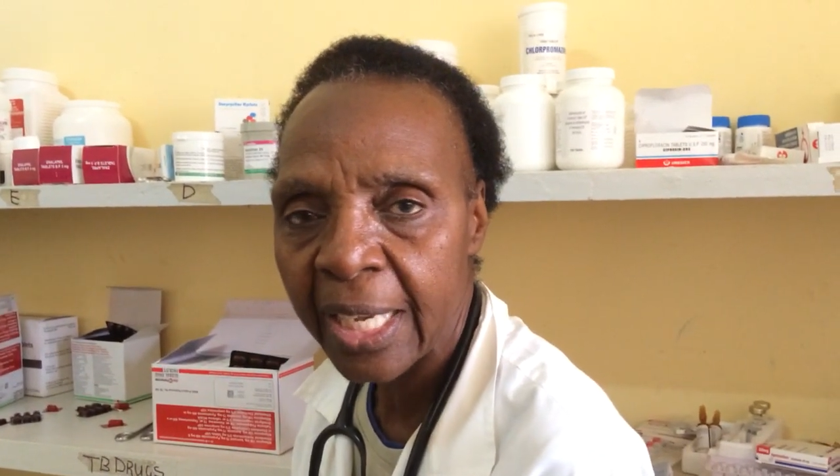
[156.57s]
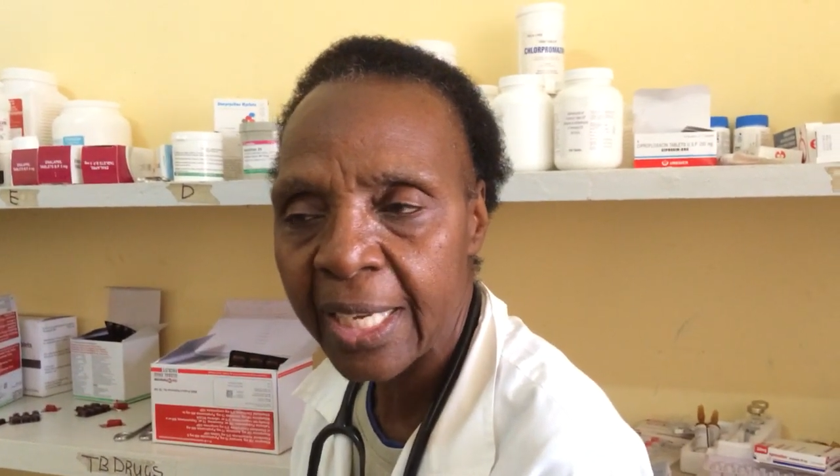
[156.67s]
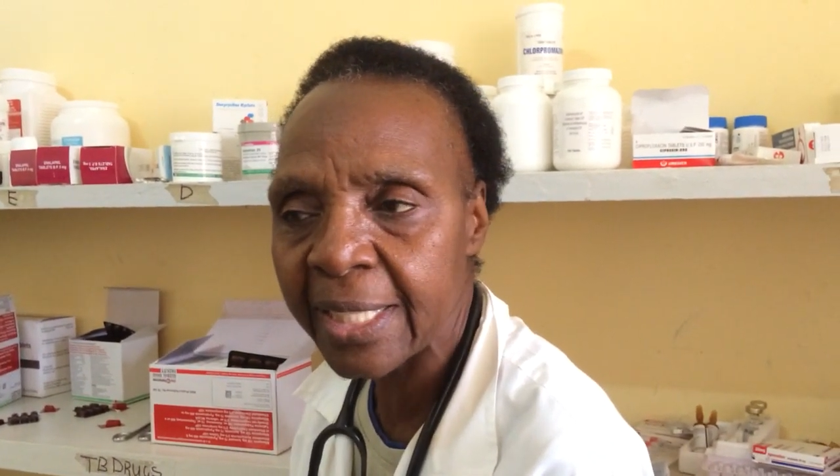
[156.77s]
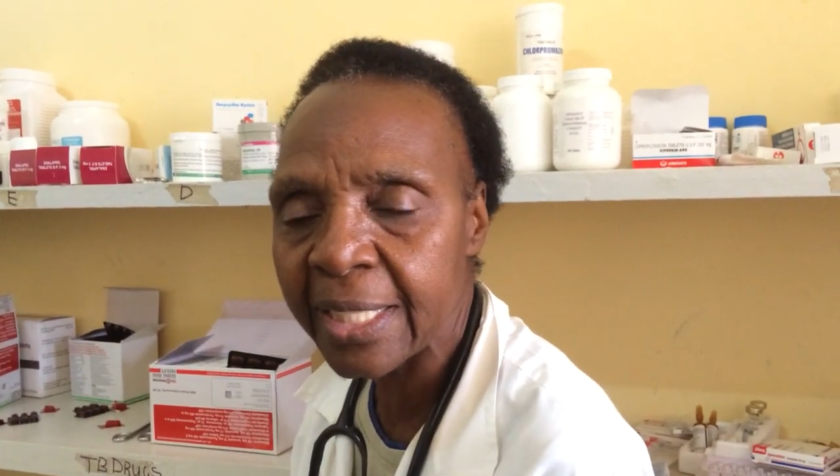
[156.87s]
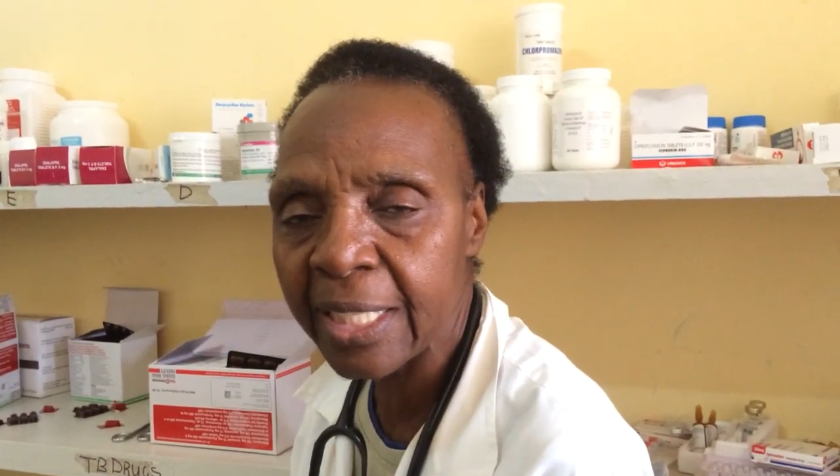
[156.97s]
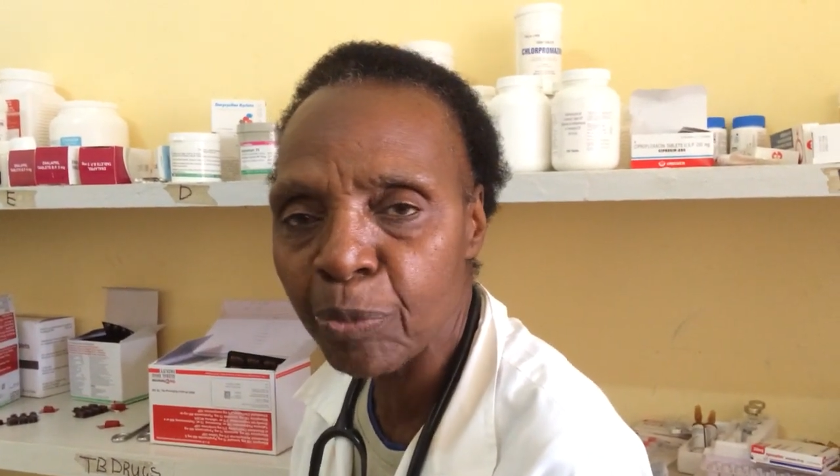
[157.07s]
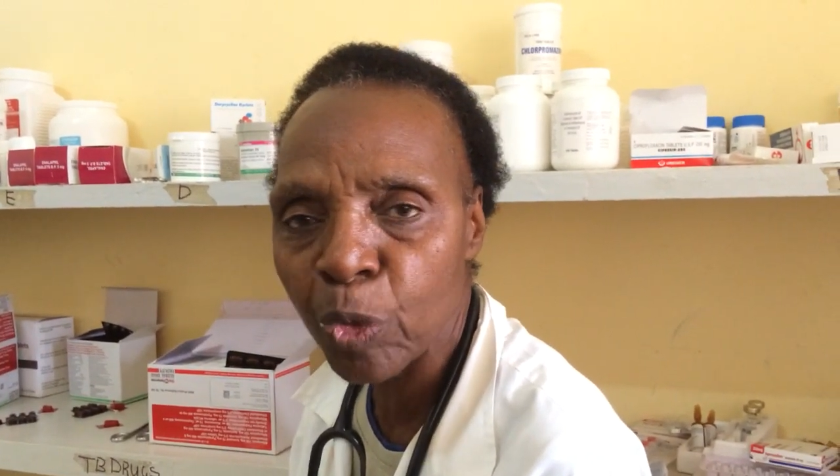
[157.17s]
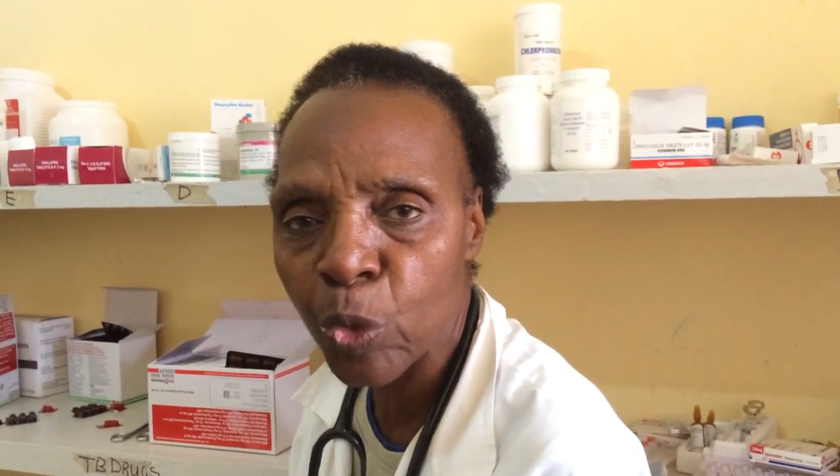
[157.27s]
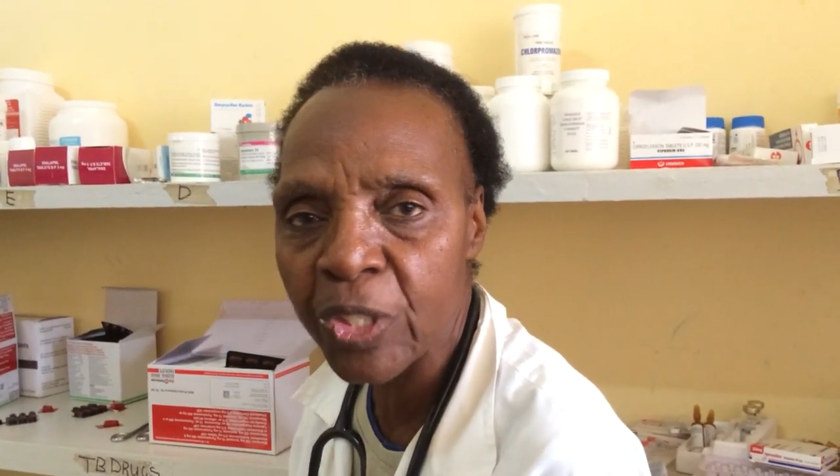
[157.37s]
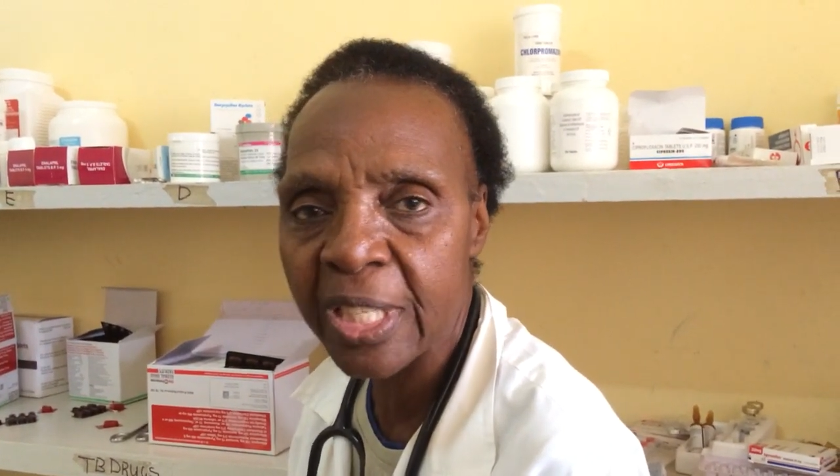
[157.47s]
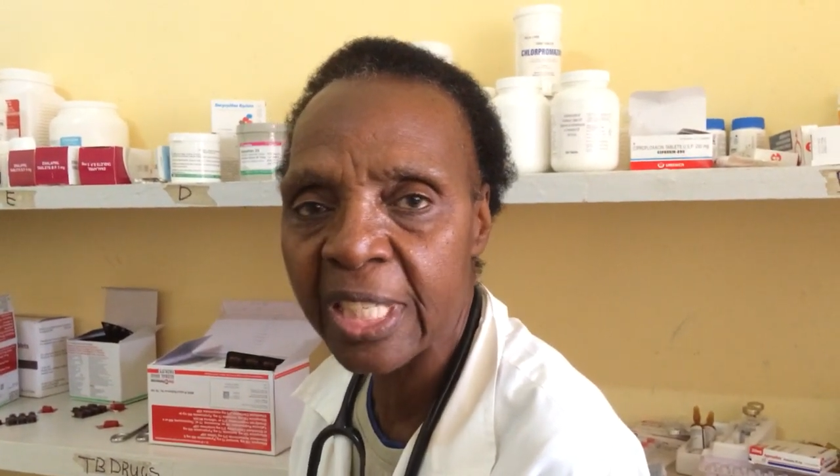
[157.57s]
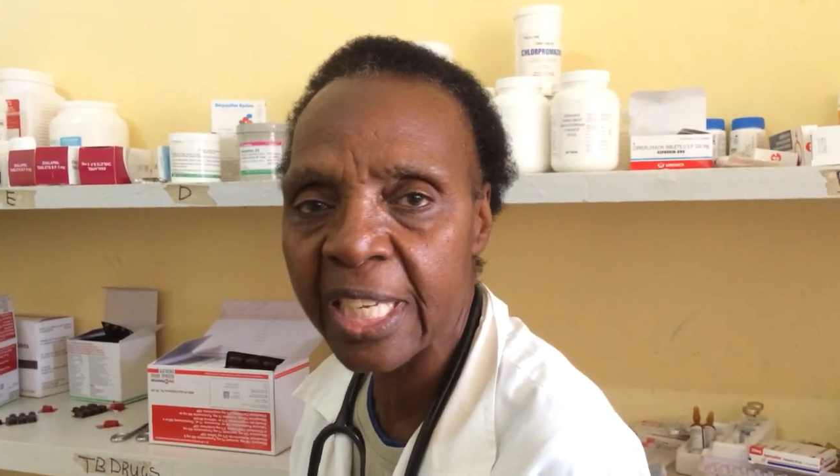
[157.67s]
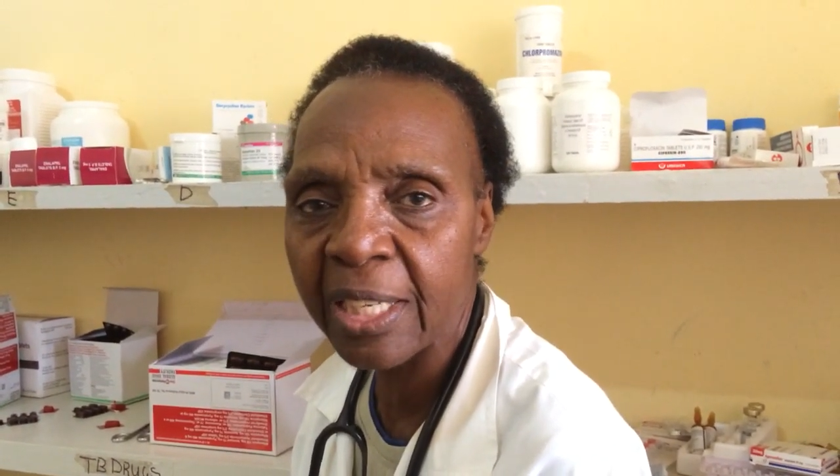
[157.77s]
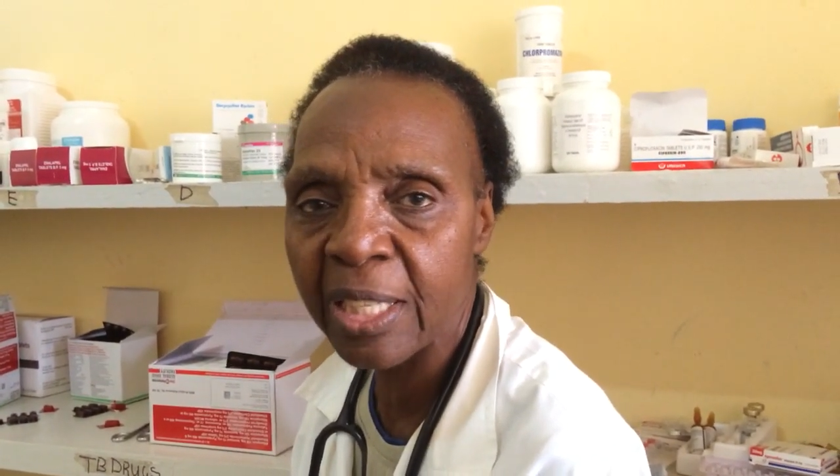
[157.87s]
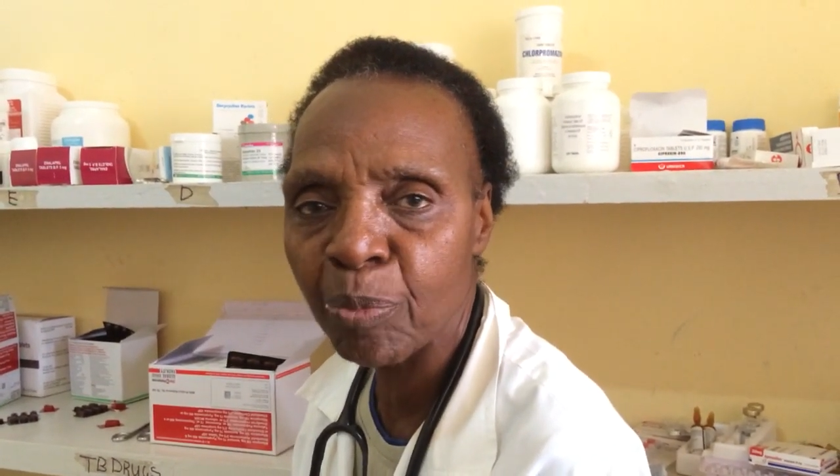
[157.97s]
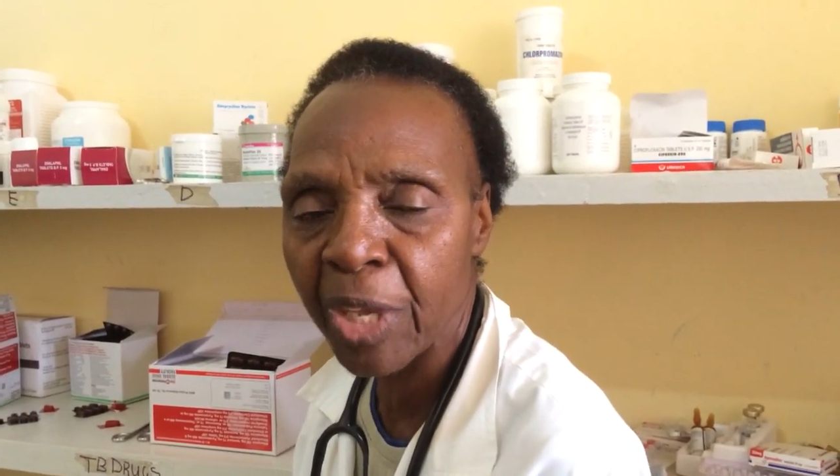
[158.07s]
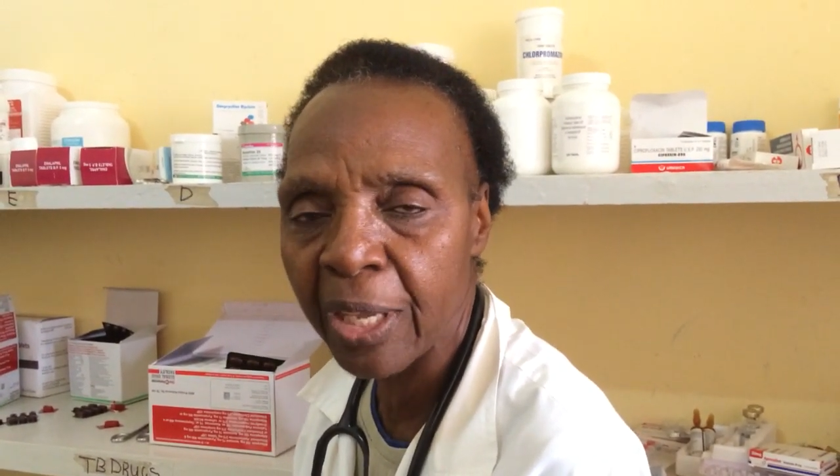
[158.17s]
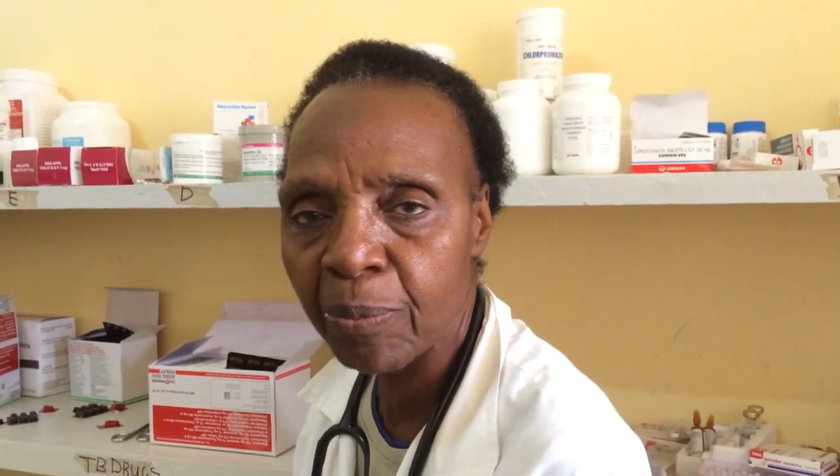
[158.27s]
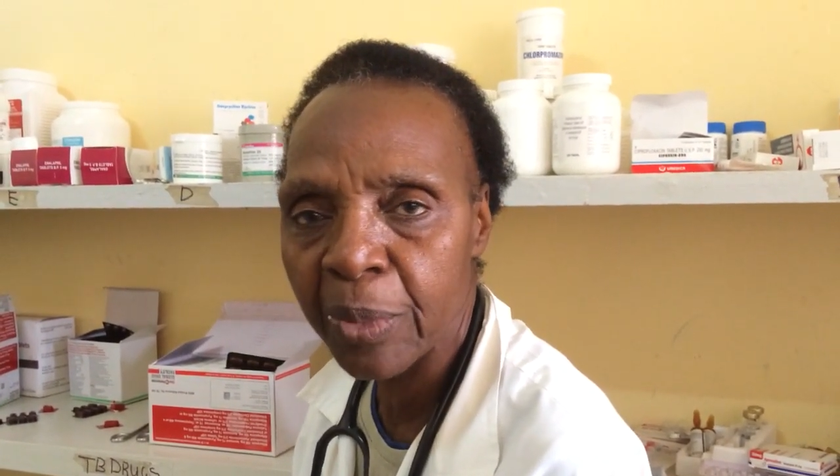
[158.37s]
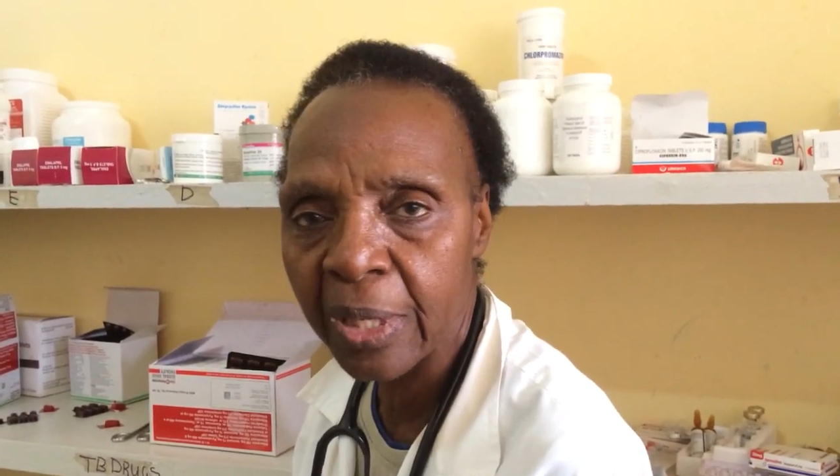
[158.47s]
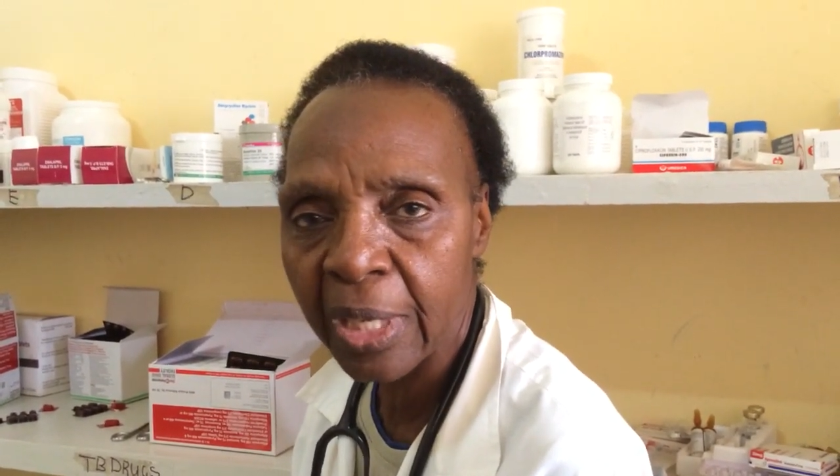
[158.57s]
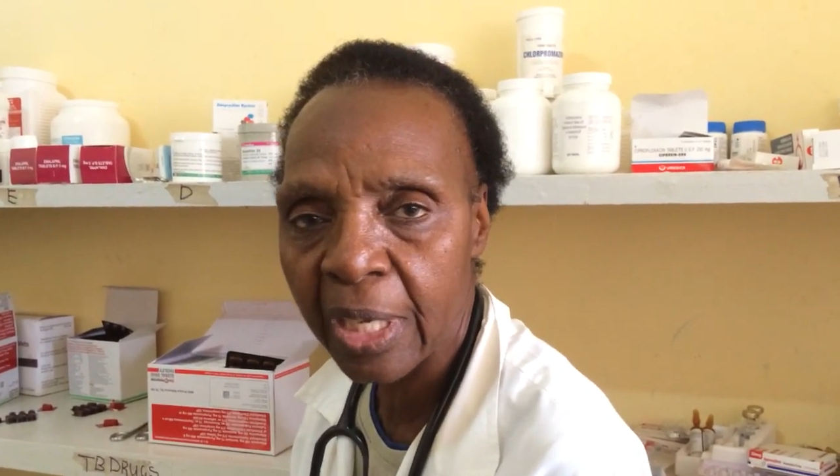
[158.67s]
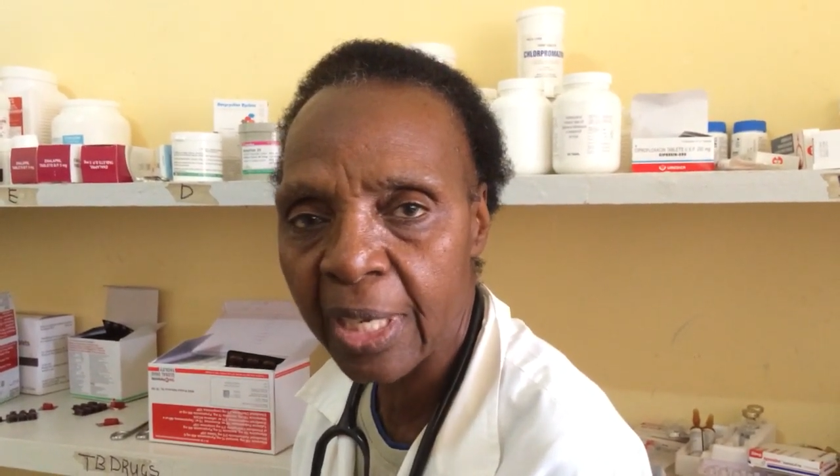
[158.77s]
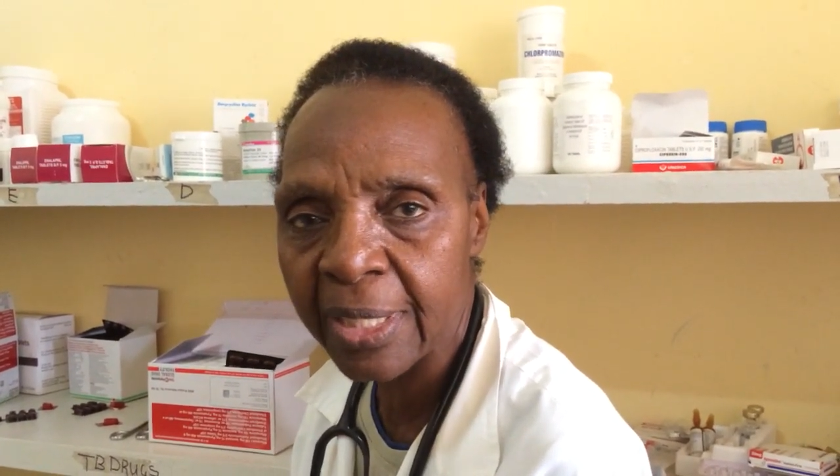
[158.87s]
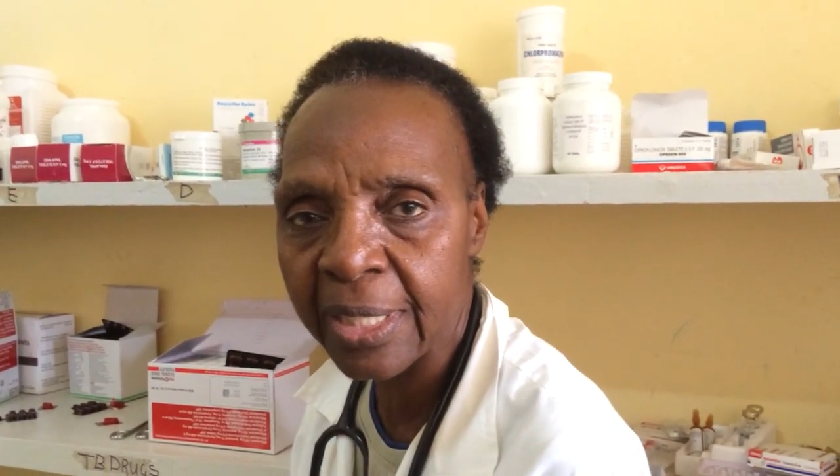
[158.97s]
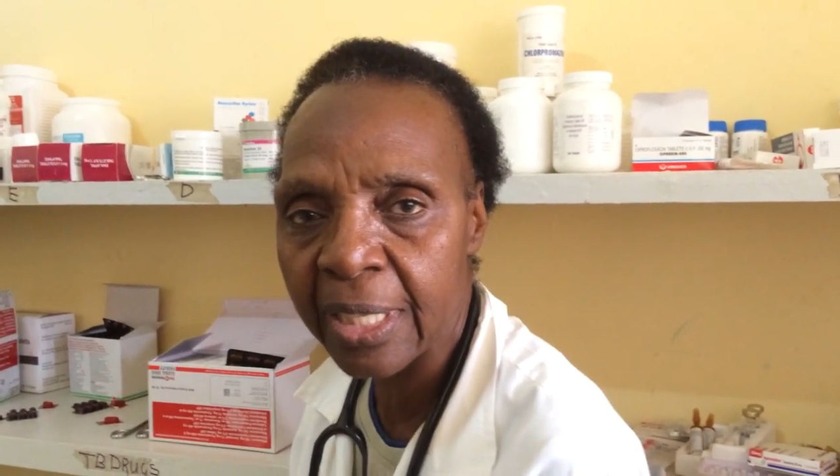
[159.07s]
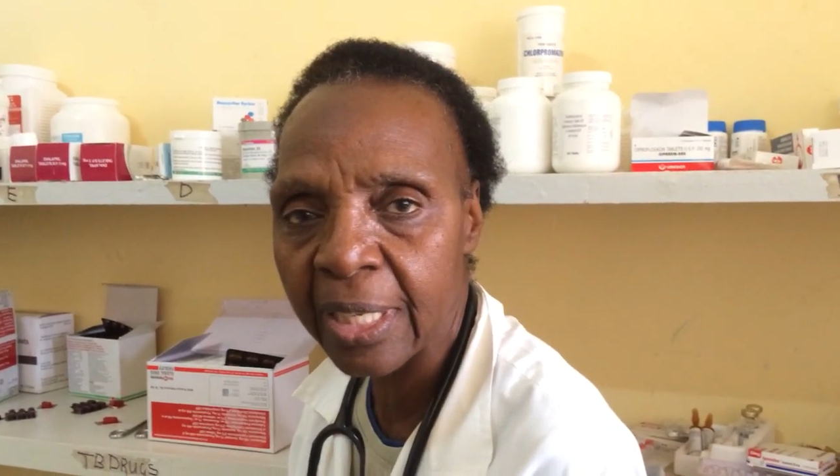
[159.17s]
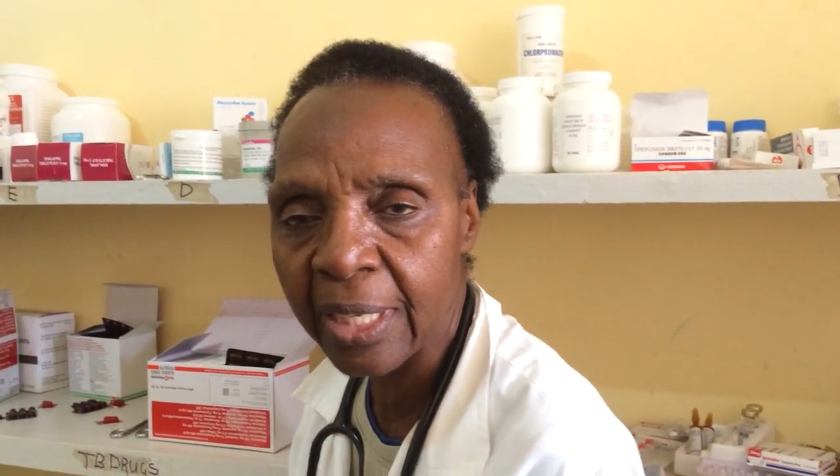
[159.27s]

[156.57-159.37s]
Is it because the baby is